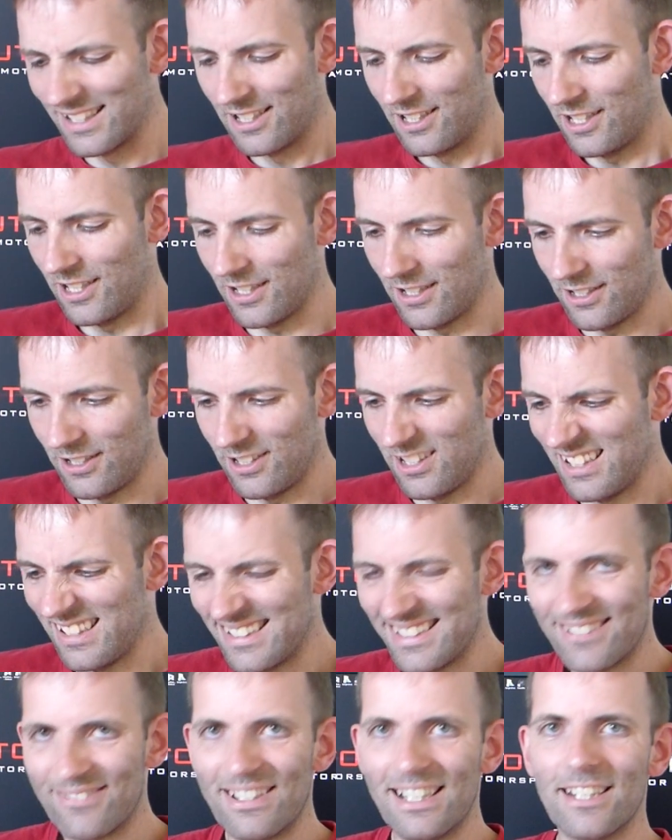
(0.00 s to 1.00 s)

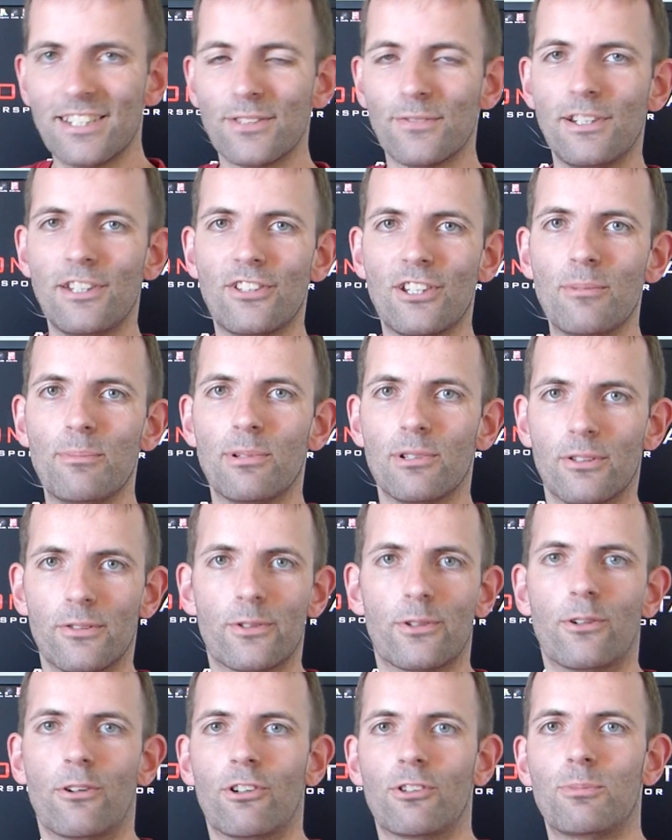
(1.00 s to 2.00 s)
This is relatively simple, of
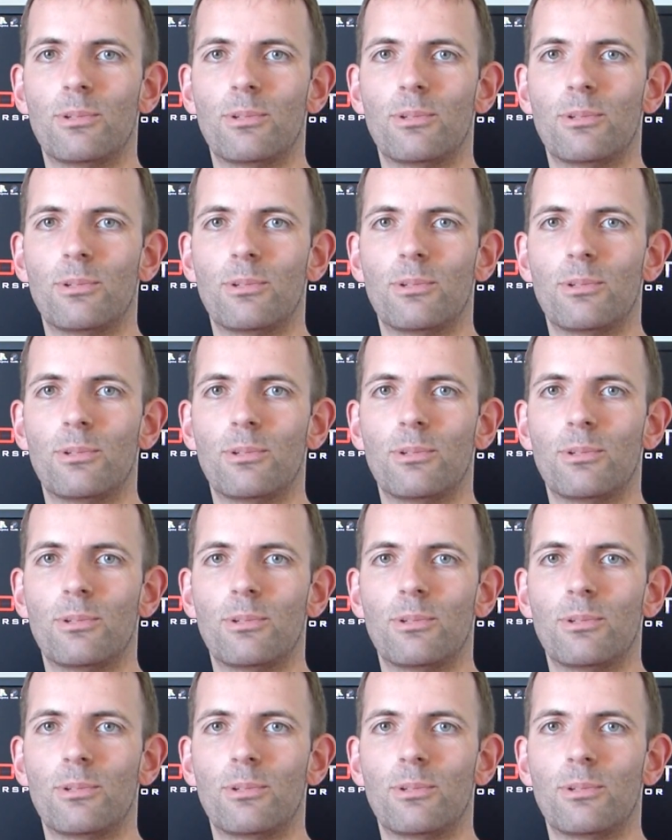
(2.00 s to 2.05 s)
course,